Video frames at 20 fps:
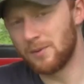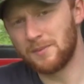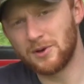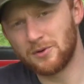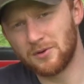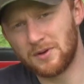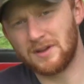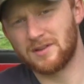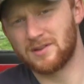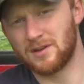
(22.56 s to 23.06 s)
to be
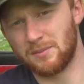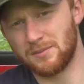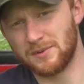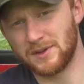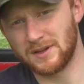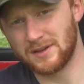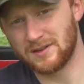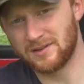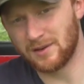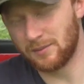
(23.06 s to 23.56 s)
doing
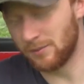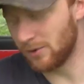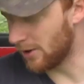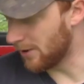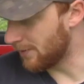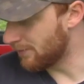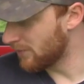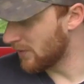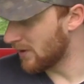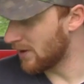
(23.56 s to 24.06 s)
something similar,
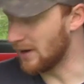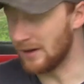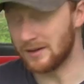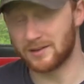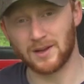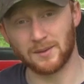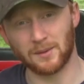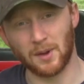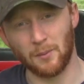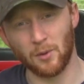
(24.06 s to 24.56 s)

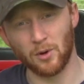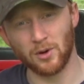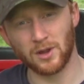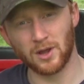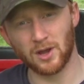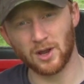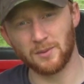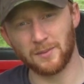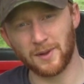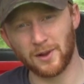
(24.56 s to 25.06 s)
except I'm only
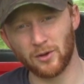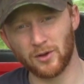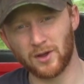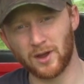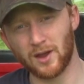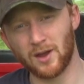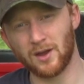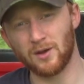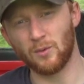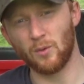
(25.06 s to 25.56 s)
going to be
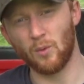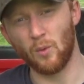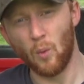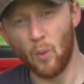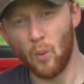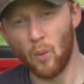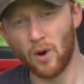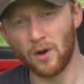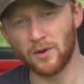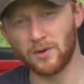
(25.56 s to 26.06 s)
looking at
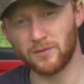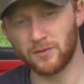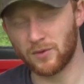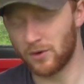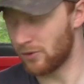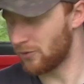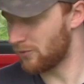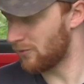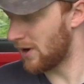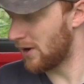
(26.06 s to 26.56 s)
one of
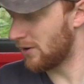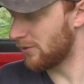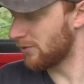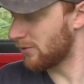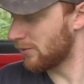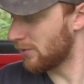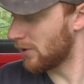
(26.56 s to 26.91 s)
those rounds.